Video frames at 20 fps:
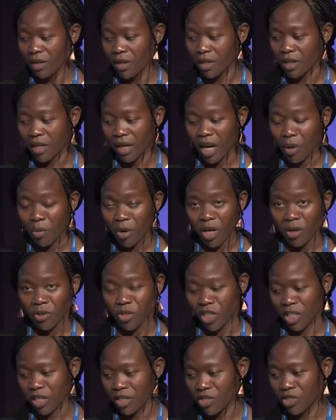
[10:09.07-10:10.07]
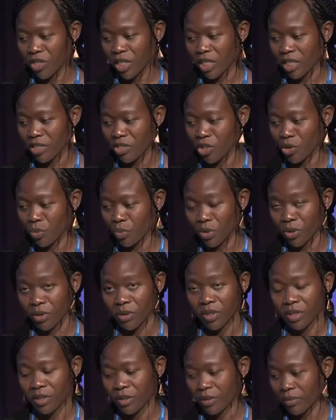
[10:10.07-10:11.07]
the AMCOW gender strategy is
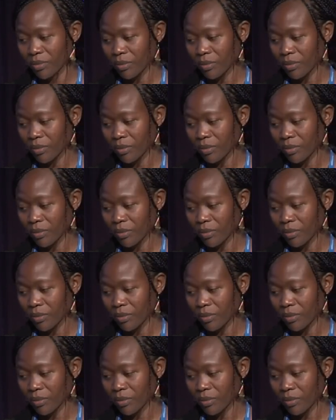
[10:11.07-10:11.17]
built.